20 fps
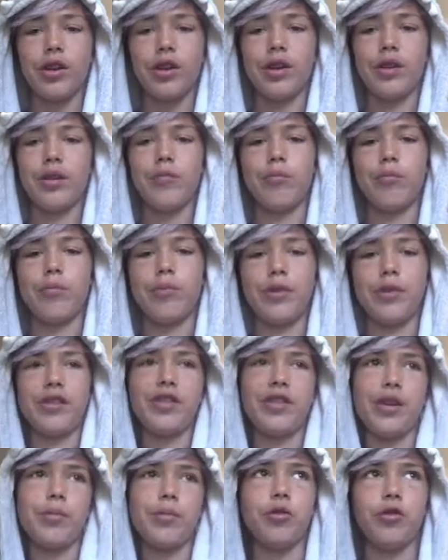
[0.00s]
And by the
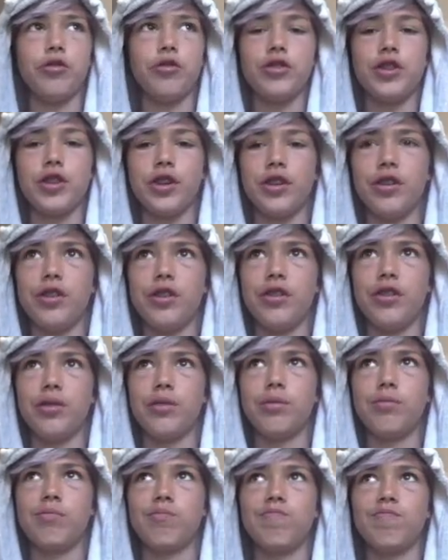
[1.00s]
time I was done,
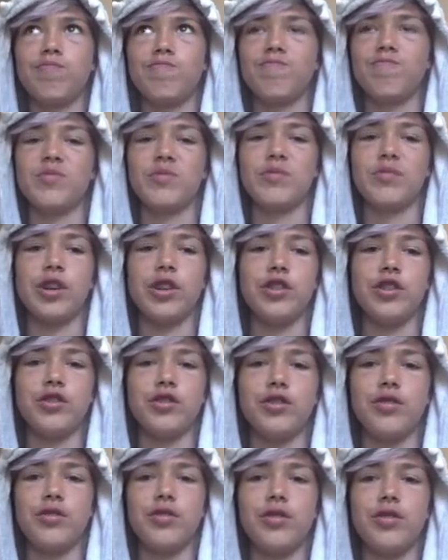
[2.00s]
I
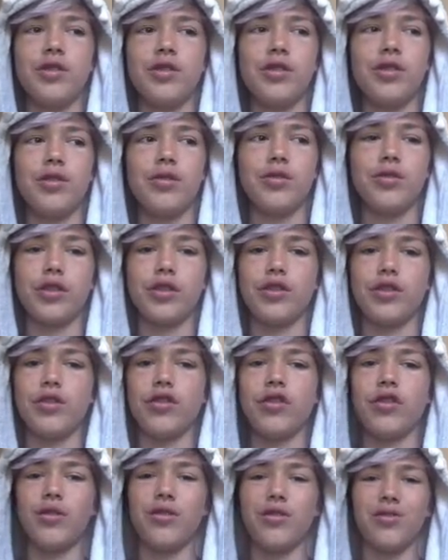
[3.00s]
just was like, you
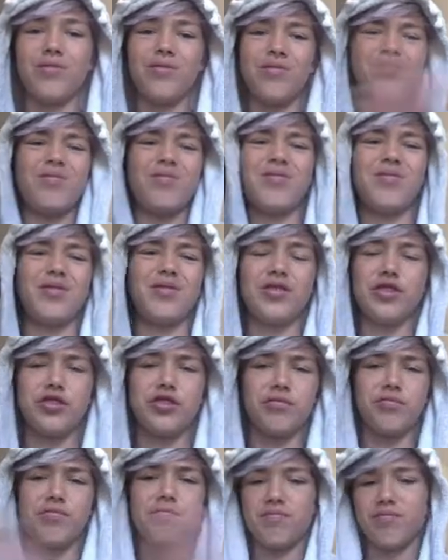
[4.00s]
yeah, know,
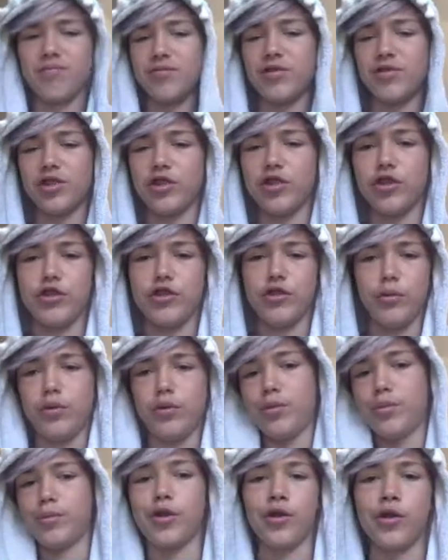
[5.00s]
just I'll just do
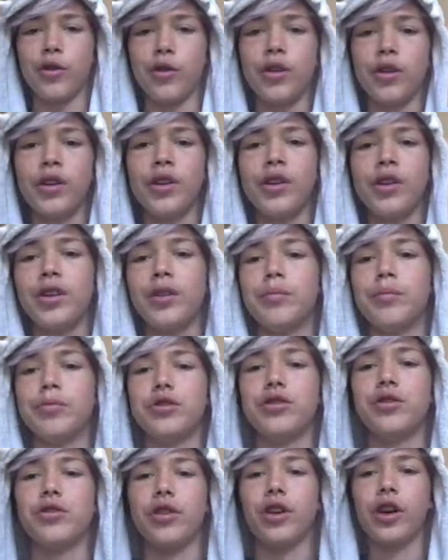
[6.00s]
it tomorrow.
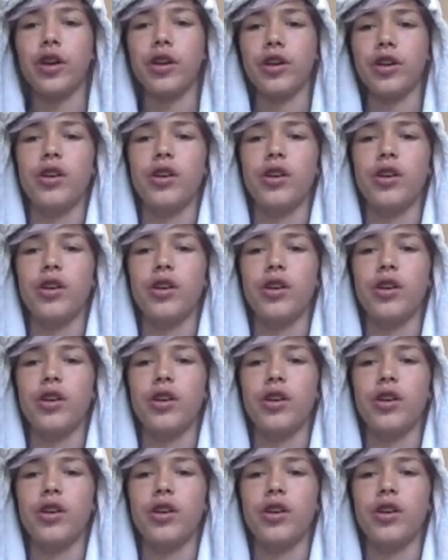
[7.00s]
But so yeah,